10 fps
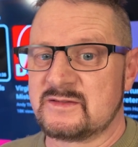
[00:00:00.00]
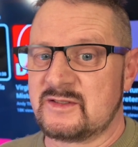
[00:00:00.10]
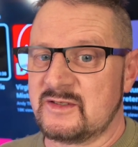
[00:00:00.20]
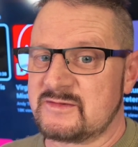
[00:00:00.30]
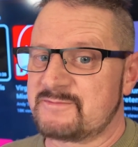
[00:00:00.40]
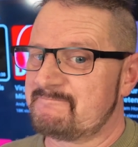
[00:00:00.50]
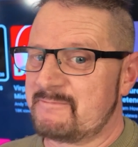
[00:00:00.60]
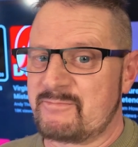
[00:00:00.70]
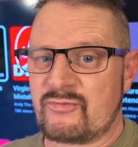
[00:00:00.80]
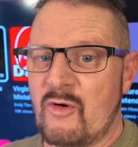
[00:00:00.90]
that's
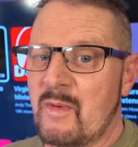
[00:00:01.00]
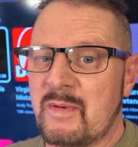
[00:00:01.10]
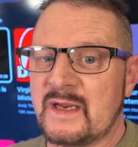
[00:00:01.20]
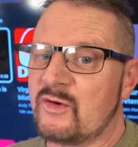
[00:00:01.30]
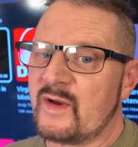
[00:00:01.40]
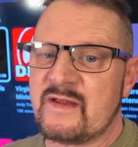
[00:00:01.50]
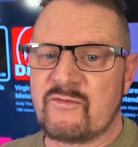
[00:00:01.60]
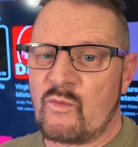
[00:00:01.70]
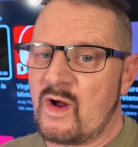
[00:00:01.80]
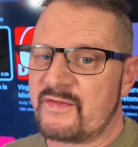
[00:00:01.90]
probably not
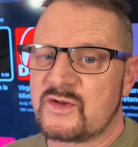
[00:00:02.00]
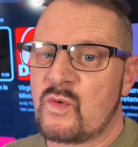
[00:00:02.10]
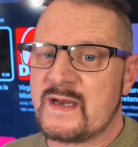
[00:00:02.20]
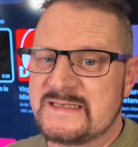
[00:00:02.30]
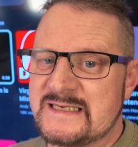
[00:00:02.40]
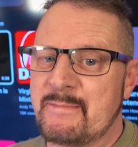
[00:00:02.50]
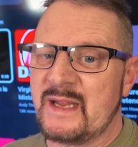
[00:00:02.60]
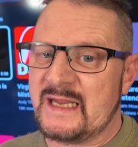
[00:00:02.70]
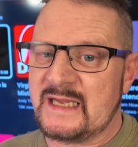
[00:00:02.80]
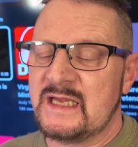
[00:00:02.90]
even worth
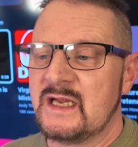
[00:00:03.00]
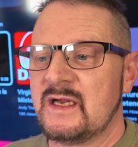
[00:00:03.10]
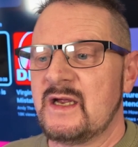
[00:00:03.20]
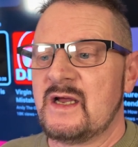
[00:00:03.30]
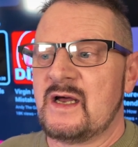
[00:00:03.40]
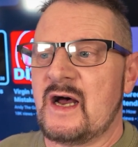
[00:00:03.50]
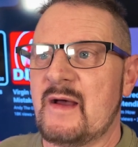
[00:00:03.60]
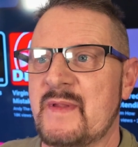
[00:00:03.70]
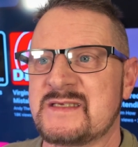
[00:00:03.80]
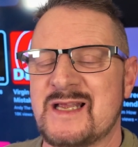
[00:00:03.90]
20p.
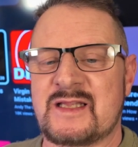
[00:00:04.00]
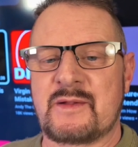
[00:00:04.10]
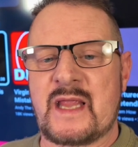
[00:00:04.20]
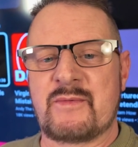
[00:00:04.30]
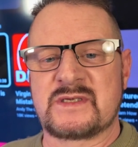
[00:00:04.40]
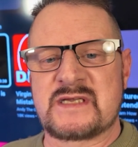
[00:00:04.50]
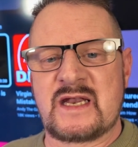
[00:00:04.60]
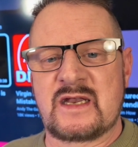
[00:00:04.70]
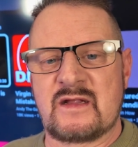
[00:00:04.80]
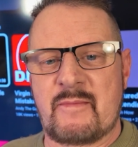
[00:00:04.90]
They said that they would
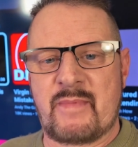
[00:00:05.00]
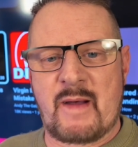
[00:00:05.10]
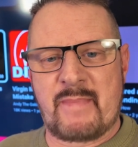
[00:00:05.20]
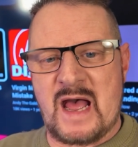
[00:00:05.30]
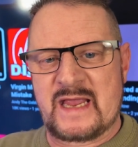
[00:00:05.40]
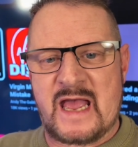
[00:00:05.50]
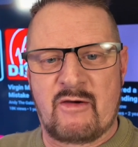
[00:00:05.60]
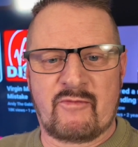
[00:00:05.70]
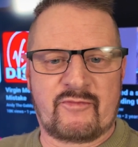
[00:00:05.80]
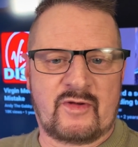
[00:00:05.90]
send a bag
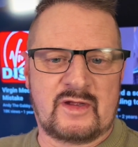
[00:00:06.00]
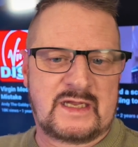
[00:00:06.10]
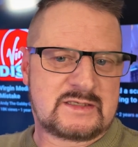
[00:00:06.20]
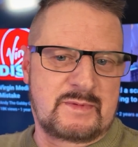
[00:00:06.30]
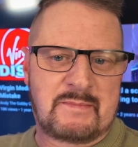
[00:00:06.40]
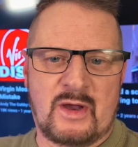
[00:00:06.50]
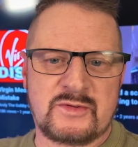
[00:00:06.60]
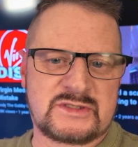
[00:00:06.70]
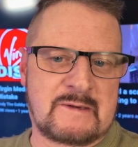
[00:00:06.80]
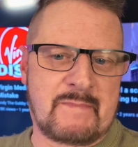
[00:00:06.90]
out for it to be
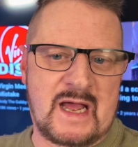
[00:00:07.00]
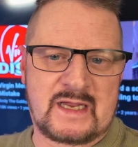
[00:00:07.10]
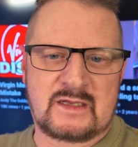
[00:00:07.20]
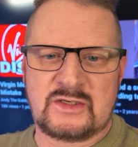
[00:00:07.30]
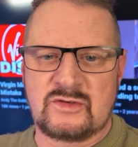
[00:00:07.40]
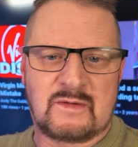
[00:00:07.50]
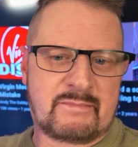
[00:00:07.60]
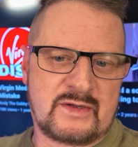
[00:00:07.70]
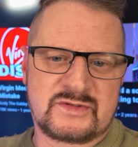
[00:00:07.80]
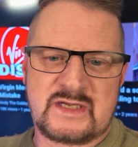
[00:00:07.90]
posted back, and you can
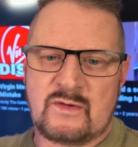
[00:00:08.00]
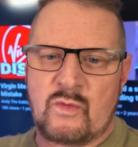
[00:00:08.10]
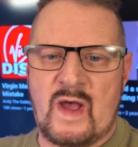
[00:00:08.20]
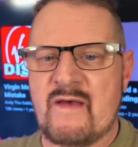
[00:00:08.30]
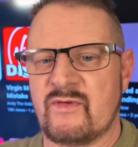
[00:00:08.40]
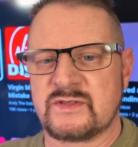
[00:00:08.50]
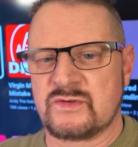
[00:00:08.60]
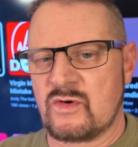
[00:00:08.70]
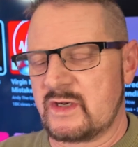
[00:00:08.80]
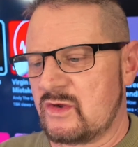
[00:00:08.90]
post it at whatever, it's
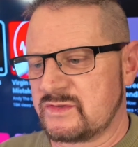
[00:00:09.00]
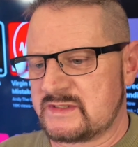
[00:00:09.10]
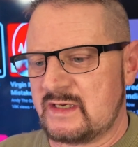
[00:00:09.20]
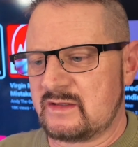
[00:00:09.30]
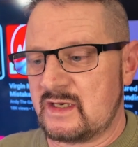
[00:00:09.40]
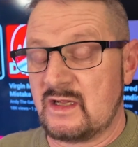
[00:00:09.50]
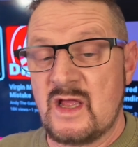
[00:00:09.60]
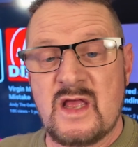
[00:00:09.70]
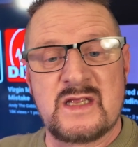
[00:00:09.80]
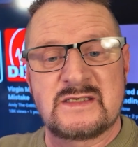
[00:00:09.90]
not going to cost anything.
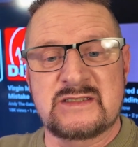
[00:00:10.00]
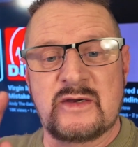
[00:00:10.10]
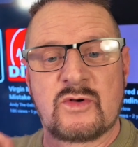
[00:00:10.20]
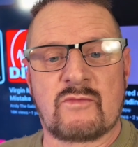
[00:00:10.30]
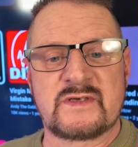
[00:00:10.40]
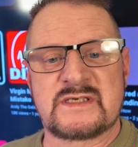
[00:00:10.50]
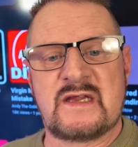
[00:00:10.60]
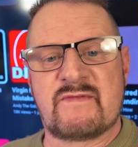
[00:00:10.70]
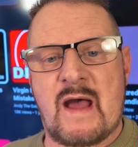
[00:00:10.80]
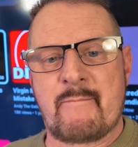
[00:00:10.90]
Still not
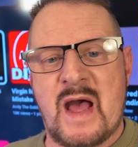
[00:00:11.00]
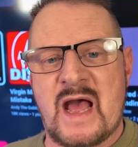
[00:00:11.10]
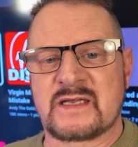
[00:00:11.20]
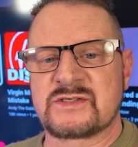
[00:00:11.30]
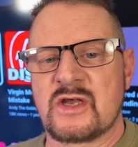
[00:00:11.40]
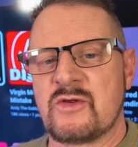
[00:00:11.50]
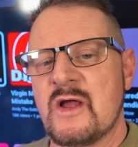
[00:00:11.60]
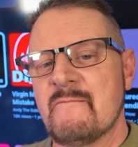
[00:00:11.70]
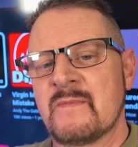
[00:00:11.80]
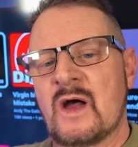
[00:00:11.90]
received that bag. So
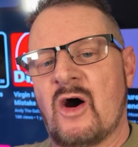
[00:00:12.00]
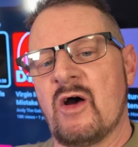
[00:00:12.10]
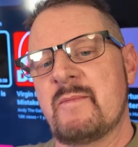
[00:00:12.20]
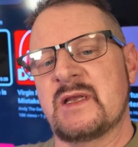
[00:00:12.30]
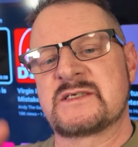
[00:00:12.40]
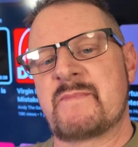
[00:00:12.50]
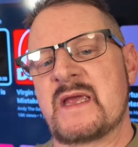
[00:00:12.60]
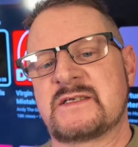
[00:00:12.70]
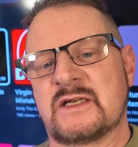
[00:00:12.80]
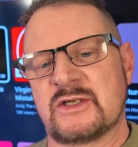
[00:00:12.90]
I'm
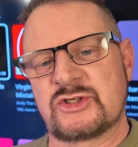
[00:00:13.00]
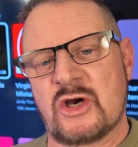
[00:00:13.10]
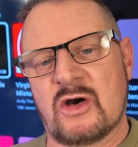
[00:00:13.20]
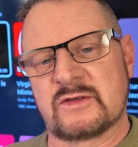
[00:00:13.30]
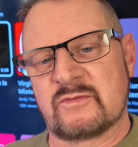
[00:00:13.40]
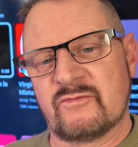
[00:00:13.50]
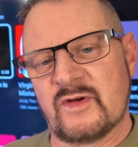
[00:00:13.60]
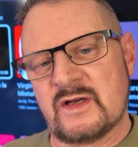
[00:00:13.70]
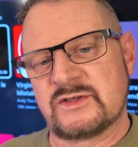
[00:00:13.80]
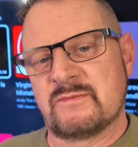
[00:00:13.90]
expecting a charge from
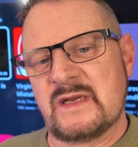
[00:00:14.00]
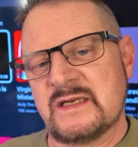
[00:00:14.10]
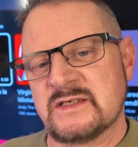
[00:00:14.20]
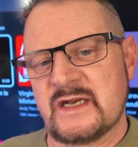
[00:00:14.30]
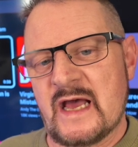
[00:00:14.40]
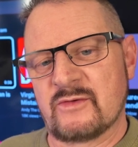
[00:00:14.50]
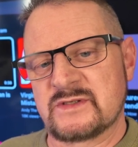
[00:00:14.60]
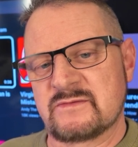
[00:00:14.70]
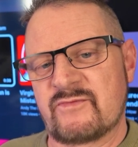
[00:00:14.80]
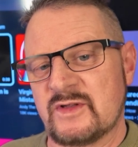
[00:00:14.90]
Virgin Media now
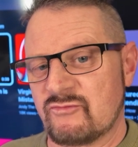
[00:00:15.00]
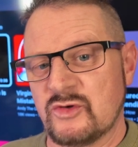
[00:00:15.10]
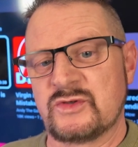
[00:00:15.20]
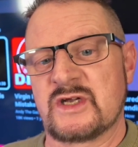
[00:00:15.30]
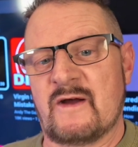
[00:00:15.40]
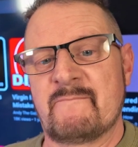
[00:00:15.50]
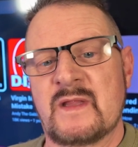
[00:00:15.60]
for the router